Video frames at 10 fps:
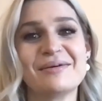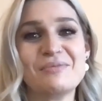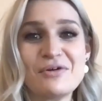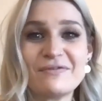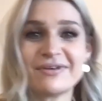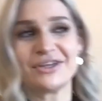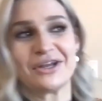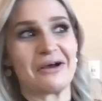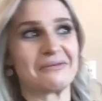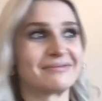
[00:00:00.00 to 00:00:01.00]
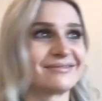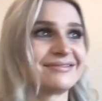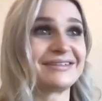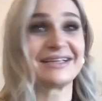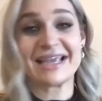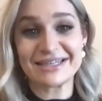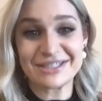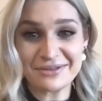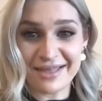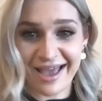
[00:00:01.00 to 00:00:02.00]
move, get
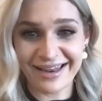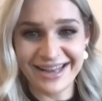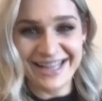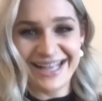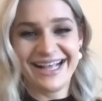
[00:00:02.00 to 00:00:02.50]
to that.